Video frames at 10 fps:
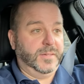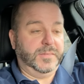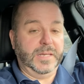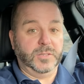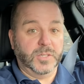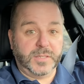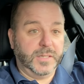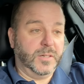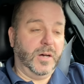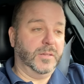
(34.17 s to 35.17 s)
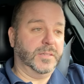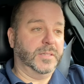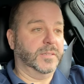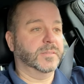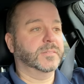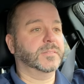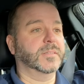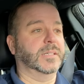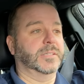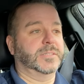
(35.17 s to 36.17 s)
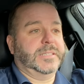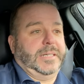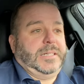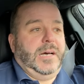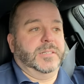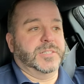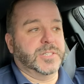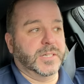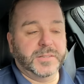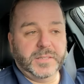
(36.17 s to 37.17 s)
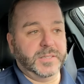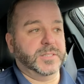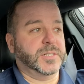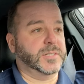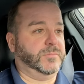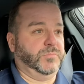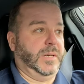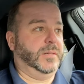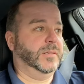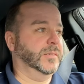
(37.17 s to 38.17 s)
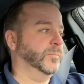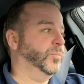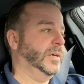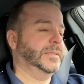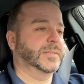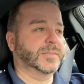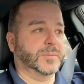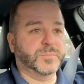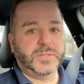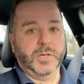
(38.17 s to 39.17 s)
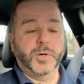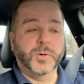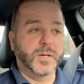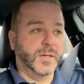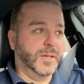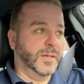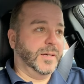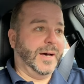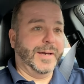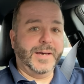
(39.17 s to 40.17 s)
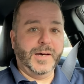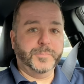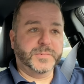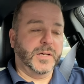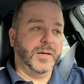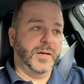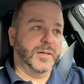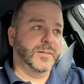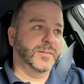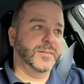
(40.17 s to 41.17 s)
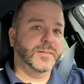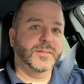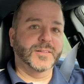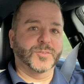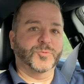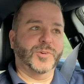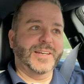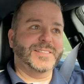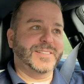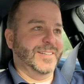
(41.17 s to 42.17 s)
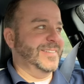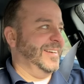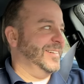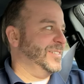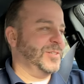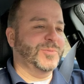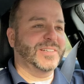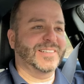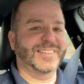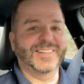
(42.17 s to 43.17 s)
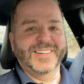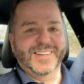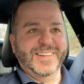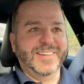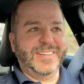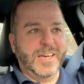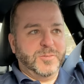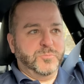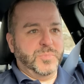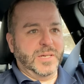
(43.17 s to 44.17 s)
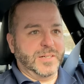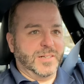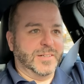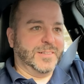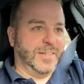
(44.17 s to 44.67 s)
they look at all the technology. I think it just, I don't know, impresses them. So I upped our rates in there so we can get bigger